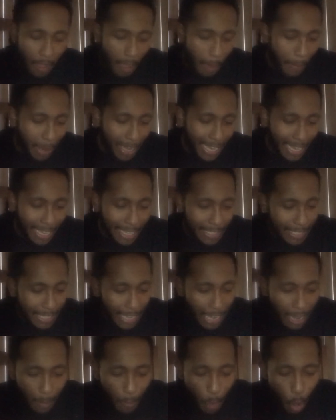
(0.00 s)
I can't say
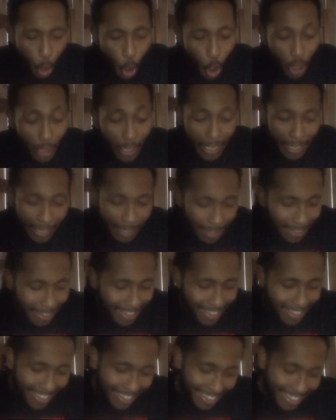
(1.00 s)
that I'm all
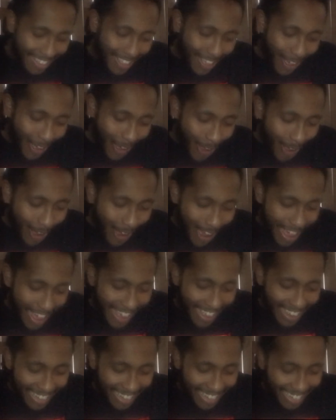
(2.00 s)
in on
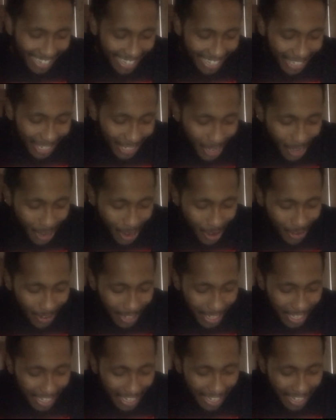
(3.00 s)

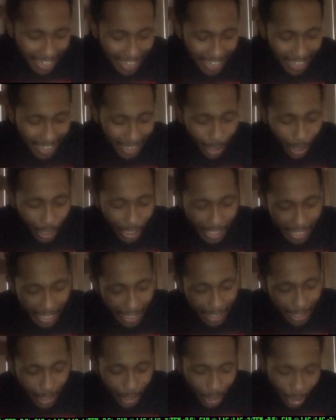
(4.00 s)
the Los
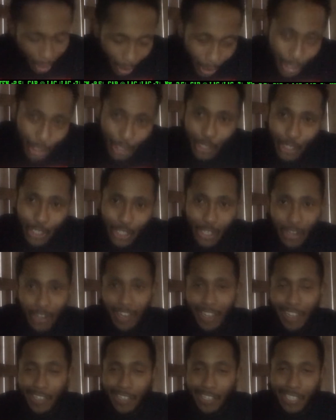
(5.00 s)
Angeles Chargers. On the
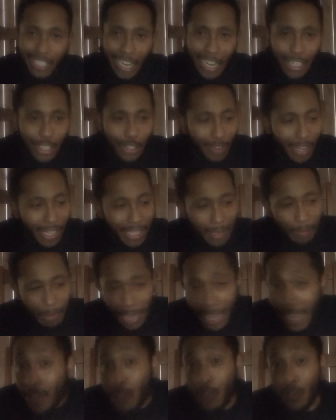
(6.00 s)
other side, you got the
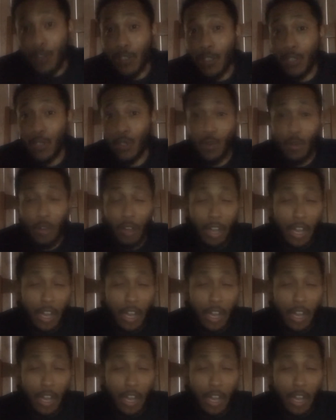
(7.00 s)
Panthers, who